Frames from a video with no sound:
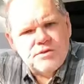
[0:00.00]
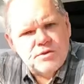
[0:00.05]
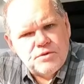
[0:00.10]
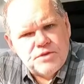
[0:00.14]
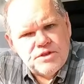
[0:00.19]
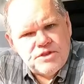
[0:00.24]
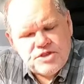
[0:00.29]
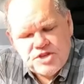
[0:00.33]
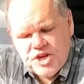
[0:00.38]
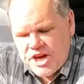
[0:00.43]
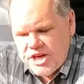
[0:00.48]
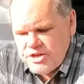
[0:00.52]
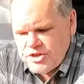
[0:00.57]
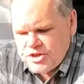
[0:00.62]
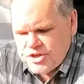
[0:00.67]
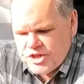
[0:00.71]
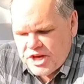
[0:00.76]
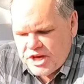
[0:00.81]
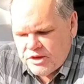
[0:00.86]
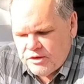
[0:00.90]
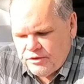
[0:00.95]
So to
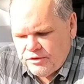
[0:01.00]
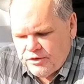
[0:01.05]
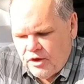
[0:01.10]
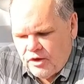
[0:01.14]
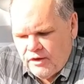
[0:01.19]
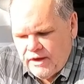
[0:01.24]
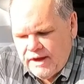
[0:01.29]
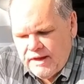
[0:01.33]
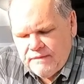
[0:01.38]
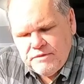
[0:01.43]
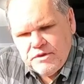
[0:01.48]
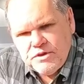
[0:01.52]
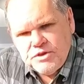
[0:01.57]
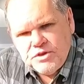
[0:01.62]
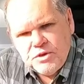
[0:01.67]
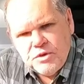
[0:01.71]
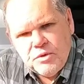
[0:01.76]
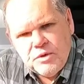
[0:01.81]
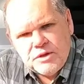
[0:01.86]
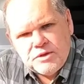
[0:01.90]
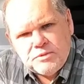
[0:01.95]
change channels, all I have to
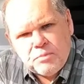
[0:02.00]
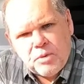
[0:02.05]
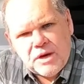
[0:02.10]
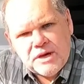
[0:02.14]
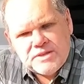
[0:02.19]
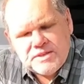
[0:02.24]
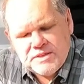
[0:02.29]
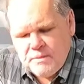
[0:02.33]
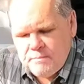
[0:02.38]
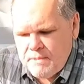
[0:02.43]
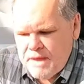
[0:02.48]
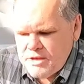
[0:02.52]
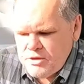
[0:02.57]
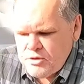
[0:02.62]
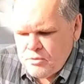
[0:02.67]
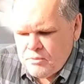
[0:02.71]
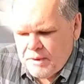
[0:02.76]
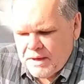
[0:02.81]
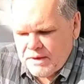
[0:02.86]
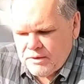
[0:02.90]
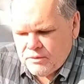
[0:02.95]
do is press the
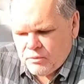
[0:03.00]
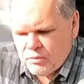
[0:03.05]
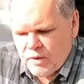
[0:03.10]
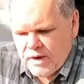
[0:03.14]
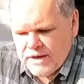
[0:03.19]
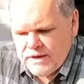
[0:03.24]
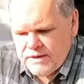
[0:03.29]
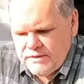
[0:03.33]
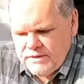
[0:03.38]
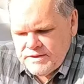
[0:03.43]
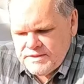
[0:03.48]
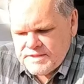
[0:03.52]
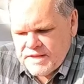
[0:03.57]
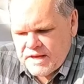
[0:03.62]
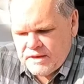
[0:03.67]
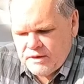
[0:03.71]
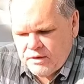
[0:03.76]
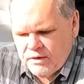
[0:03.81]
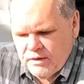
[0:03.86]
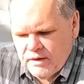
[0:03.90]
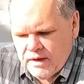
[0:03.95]
menu button right in the
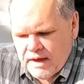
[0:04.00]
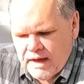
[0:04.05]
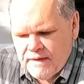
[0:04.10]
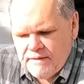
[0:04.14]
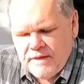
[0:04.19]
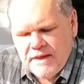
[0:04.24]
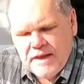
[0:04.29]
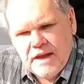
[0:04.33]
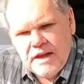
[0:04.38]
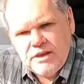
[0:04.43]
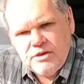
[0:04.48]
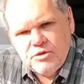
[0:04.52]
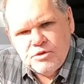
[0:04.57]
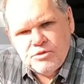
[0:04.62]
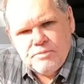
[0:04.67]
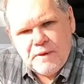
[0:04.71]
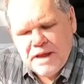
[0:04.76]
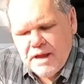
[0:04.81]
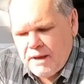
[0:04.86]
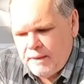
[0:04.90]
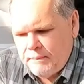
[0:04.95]
center, and then I
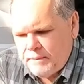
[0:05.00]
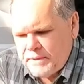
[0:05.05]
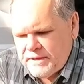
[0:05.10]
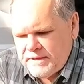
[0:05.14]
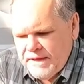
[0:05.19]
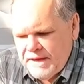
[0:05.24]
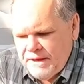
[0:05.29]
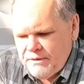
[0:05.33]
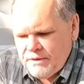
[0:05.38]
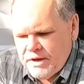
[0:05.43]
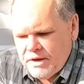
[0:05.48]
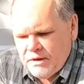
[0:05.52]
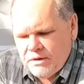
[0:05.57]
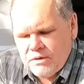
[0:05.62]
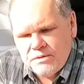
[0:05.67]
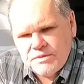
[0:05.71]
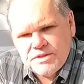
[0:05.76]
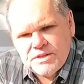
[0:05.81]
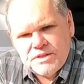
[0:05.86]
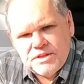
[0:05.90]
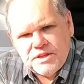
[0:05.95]
use my up and down
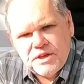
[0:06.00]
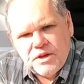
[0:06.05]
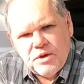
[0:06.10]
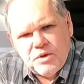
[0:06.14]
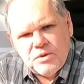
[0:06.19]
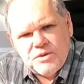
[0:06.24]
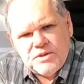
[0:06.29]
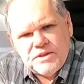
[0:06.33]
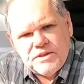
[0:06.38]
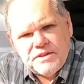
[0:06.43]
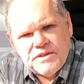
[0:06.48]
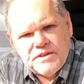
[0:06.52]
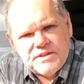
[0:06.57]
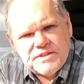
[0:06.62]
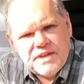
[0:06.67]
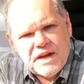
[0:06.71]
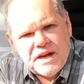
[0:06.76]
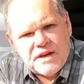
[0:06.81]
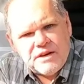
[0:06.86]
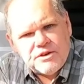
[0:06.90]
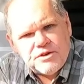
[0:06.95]
arrows to go to the
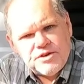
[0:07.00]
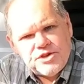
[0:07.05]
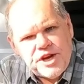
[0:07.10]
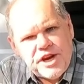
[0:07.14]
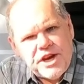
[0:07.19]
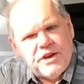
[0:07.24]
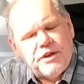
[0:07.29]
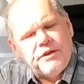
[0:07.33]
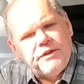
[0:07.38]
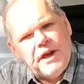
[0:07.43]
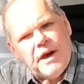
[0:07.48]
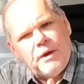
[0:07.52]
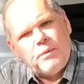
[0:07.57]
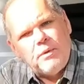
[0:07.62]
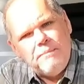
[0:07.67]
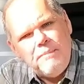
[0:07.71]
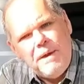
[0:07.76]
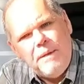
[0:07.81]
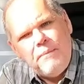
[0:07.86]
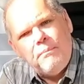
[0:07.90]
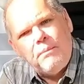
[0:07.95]
desired channel. Now
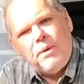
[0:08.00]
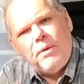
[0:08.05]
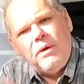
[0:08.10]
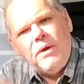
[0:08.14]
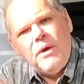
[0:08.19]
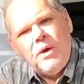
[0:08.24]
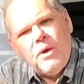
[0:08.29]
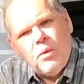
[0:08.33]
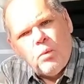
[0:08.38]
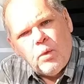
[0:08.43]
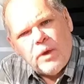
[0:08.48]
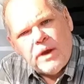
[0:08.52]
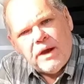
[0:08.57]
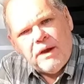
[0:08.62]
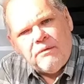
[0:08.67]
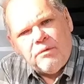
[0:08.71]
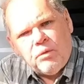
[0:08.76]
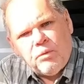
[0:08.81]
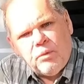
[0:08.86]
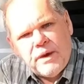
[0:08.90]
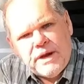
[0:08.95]
remember,
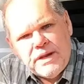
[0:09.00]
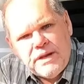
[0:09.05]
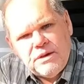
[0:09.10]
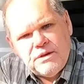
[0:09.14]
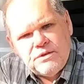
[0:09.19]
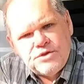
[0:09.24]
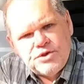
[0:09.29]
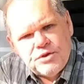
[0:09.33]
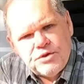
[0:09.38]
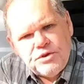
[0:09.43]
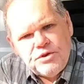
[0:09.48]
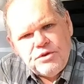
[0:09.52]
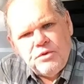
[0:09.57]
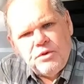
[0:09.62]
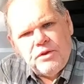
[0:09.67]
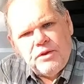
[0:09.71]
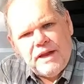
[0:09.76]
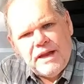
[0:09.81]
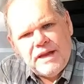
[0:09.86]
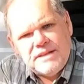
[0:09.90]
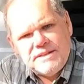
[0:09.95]
whatever radios you're
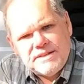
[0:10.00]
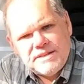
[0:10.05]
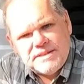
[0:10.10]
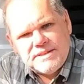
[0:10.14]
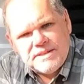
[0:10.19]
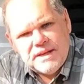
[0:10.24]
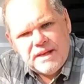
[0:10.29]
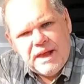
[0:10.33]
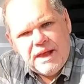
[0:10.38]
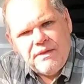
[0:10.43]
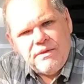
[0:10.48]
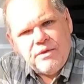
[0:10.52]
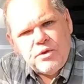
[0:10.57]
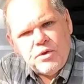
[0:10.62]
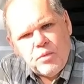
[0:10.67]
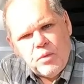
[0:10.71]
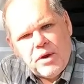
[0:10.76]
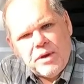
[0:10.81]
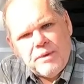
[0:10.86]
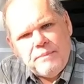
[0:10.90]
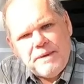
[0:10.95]
utilizing together,
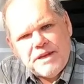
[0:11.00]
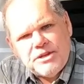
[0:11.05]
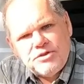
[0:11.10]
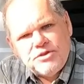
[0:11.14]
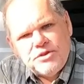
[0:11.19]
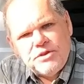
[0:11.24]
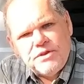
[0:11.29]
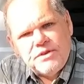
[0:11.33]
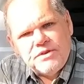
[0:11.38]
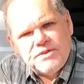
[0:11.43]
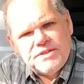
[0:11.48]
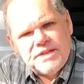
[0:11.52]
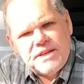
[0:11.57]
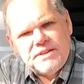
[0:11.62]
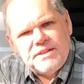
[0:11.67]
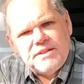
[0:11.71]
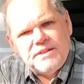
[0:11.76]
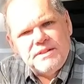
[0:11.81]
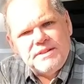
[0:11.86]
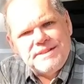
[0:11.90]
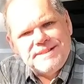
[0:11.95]
you want to make sure they're
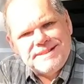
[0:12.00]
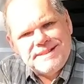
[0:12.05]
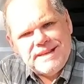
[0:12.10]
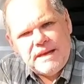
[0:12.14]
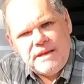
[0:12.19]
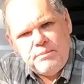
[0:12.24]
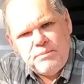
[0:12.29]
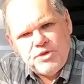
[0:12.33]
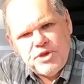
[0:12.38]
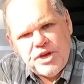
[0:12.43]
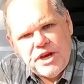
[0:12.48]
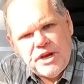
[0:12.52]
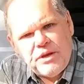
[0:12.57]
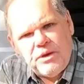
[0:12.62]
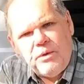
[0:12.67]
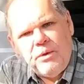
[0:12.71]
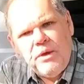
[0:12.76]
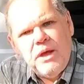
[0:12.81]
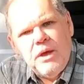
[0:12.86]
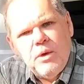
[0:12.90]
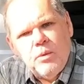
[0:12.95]
set to the same
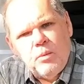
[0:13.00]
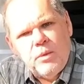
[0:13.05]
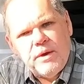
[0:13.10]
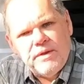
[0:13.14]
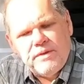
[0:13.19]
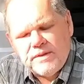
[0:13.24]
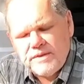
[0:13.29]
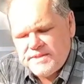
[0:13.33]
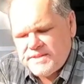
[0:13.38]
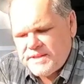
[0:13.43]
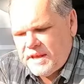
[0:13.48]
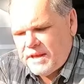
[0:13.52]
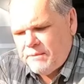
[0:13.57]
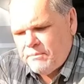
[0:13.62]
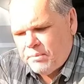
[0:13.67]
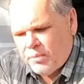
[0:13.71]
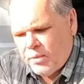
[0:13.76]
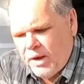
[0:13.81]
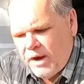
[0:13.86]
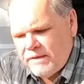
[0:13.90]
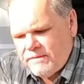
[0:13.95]
channel with the
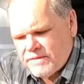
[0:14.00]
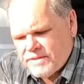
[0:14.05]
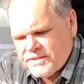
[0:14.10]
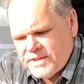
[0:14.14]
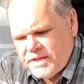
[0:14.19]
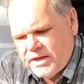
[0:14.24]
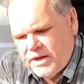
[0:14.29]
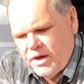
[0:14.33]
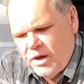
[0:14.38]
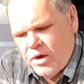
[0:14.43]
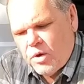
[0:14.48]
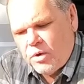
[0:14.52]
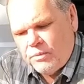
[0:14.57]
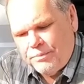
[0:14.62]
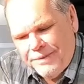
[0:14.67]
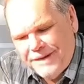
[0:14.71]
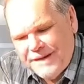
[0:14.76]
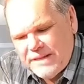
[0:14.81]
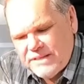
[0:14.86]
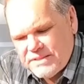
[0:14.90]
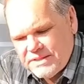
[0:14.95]
same privacy
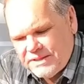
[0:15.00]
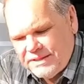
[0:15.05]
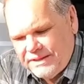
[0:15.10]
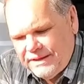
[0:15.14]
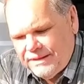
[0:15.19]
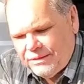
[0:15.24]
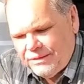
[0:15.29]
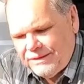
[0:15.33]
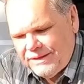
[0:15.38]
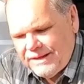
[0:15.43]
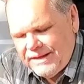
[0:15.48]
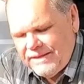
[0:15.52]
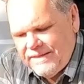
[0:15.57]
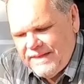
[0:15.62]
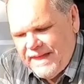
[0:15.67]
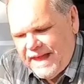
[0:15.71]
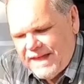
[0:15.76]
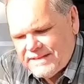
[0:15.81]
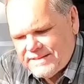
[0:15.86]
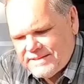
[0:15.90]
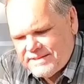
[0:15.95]
code. But it's literally
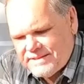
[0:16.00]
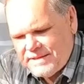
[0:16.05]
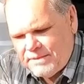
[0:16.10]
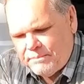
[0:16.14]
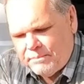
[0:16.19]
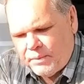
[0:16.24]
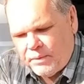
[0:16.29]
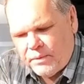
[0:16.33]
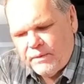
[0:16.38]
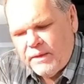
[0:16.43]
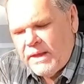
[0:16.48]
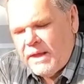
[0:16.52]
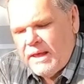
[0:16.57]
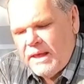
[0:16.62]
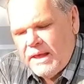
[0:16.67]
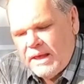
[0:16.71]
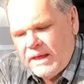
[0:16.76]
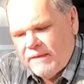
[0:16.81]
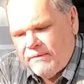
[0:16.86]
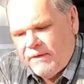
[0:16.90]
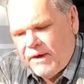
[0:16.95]
that simple.
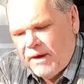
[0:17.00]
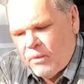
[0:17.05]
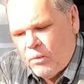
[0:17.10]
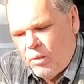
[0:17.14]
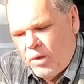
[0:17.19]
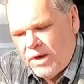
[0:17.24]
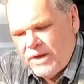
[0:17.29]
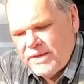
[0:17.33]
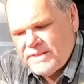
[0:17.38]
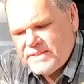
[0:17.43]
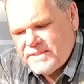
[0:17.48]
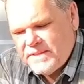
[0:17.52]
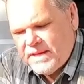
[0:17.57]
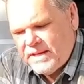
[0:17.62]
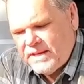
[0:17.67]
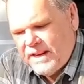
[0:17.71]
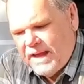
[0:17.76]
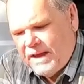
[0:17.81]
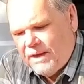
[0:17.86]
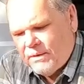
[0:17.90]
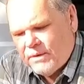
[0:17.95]
If I want to
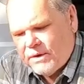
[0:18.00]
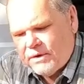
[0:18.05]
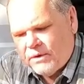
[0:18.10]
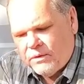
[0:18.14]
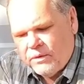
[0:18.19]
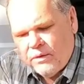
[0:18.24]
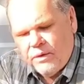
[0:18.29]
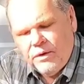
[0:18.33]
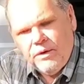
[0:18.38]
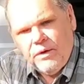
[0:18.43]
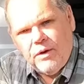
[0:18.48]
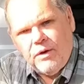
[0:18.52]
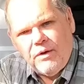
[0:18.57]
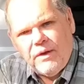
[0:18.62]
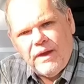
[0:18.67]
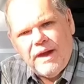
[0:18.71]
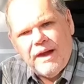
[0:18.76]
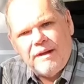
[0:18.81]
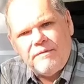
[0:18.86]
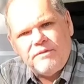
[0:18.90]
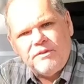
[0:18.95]
send out an alert,
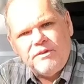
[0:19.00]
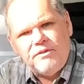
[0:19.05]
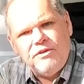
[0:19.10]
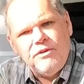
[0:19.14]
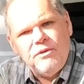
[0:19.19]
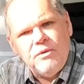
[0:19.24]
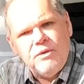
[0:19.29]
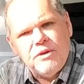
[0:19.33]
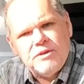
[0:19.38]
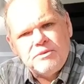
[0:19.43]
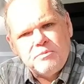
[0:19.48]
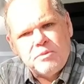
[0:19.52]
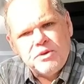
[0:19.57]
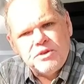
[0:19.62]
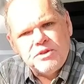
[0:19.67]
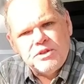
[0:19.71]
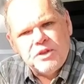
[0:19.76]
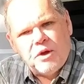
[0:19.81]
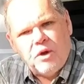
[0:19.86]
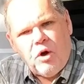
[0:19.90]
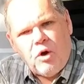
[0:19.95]
all I have to do is
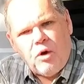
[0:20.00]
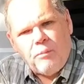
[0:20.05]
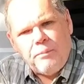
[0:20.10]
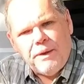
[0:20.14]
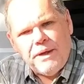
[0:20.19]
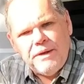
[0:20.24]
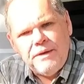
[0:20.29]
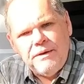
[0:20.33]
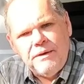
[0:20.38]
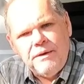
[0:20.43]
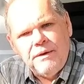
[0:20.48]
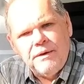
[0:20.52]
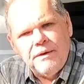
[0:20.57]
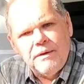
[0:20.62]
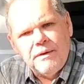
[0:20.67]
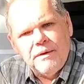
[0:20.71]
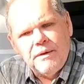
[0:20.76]
push the call button.